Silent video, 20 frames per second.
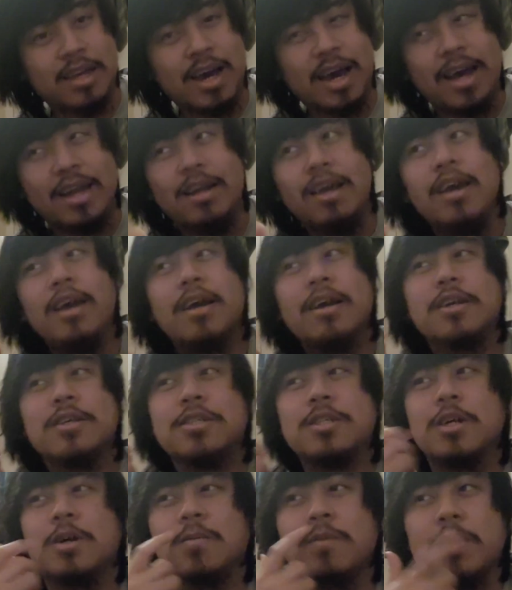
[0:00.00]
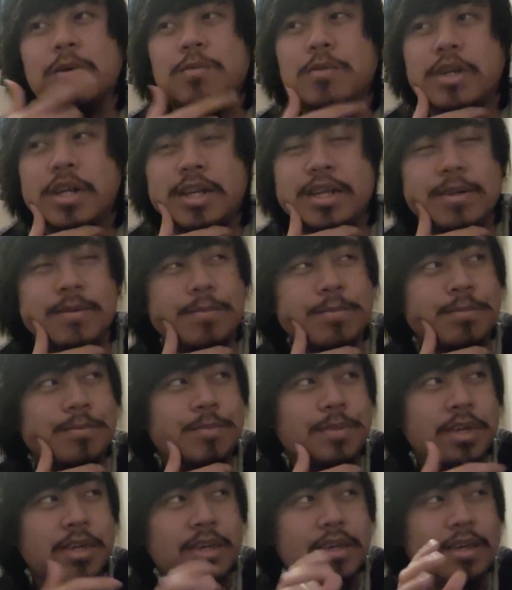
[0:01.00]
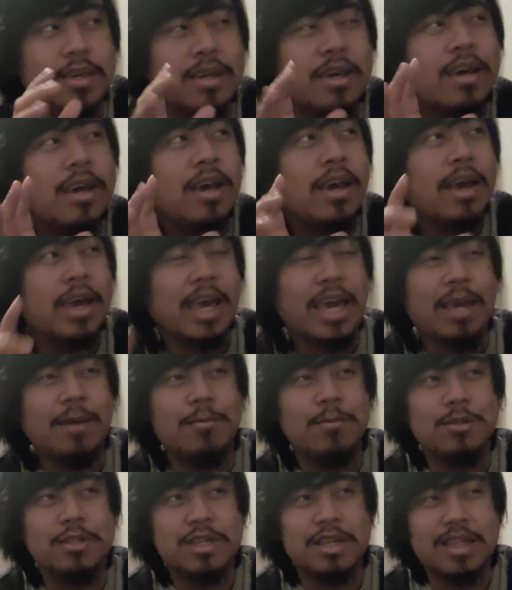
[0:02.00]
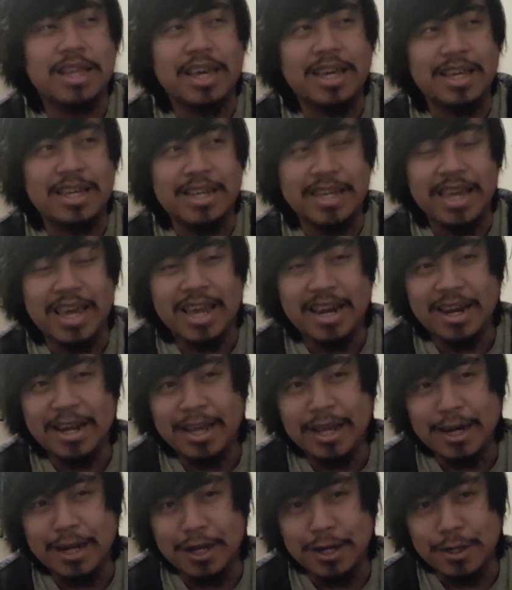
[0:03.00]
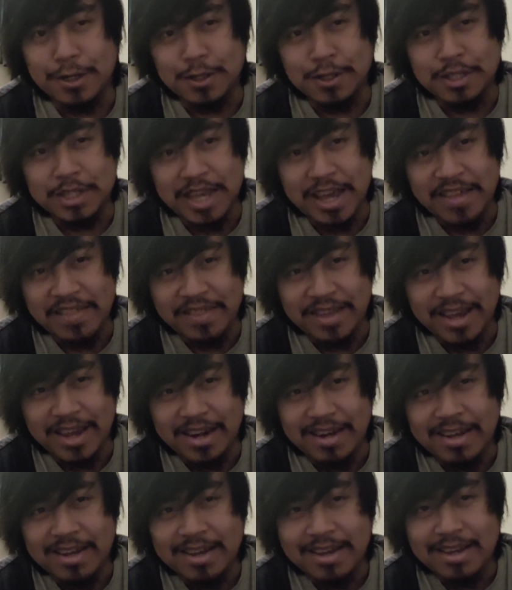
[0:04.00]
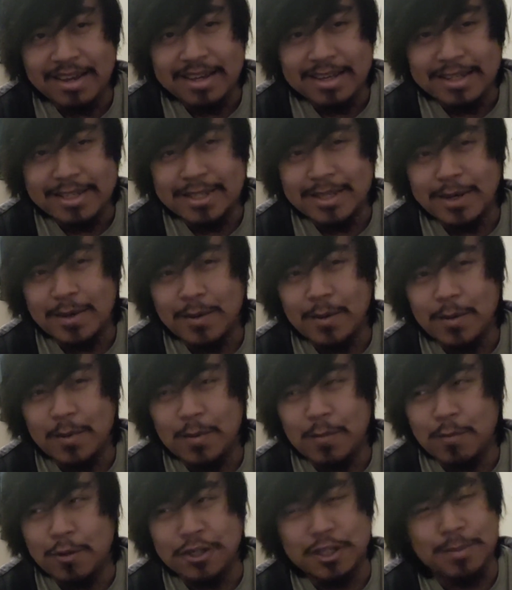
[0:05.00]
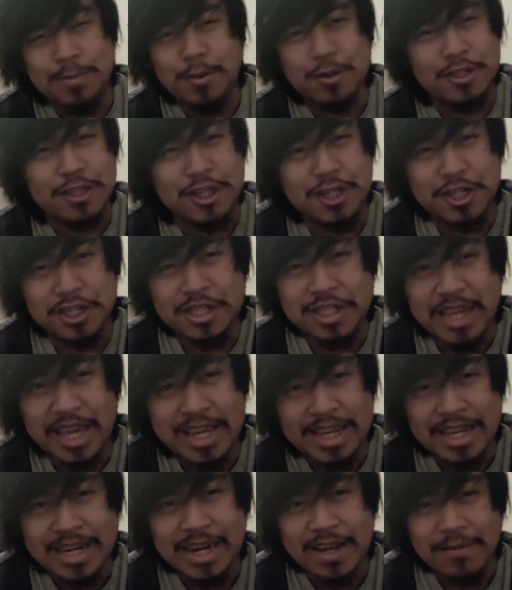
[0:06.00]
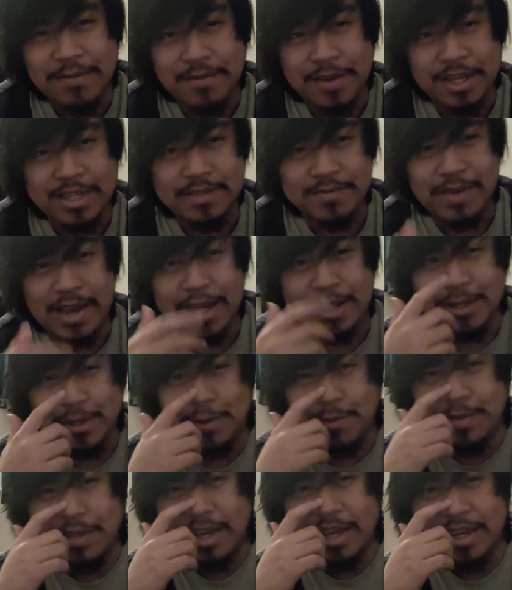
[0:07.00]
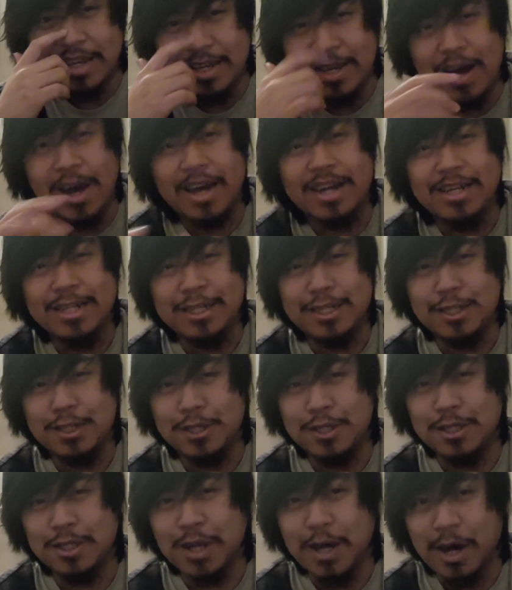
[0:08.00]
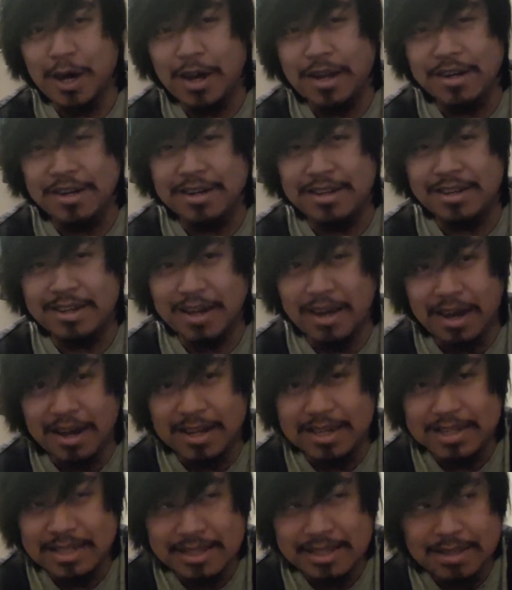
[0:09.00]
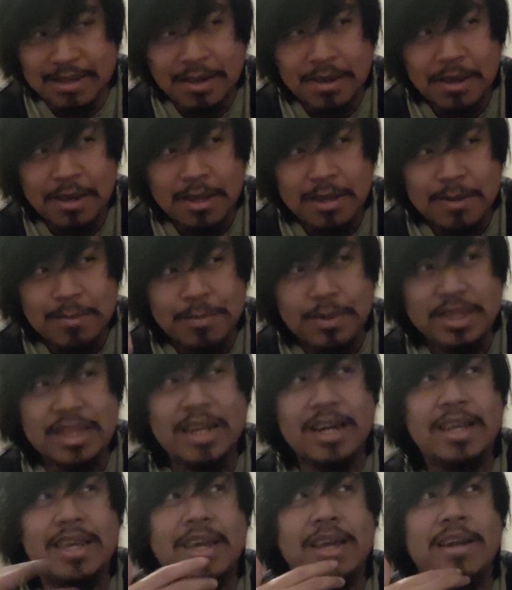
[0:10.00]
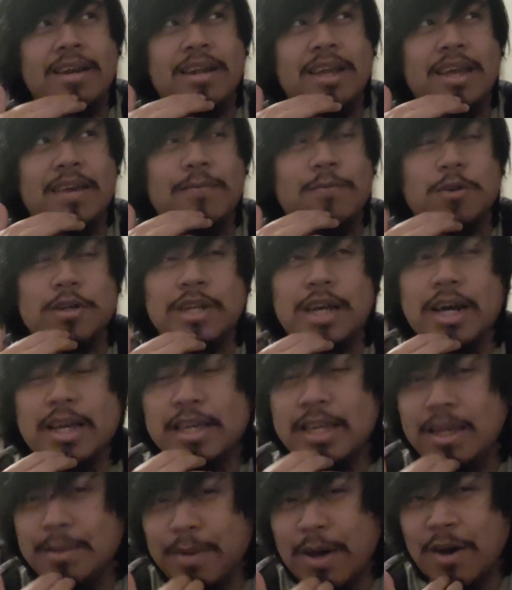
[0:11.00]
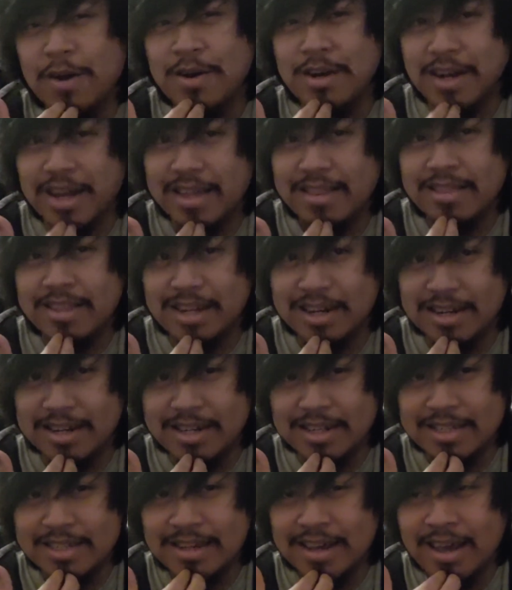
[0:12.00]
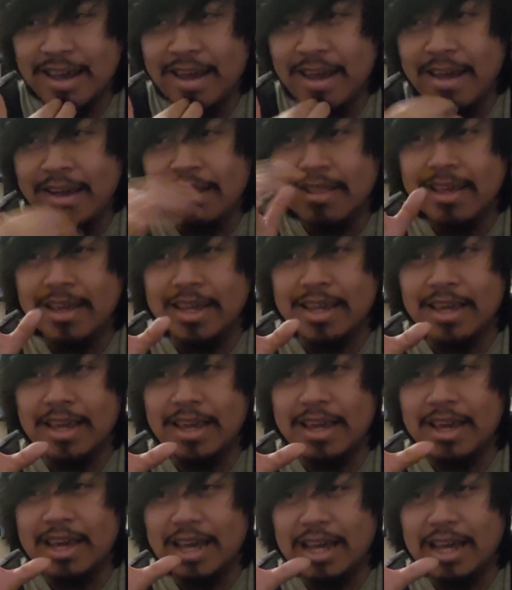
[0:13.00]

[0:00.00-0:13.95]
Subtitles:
to God, so we wouldn't be able to like get and understand that. So we're supposed to just take it at face value that God is just uncaused. But then again, if we're talking about nothingness, like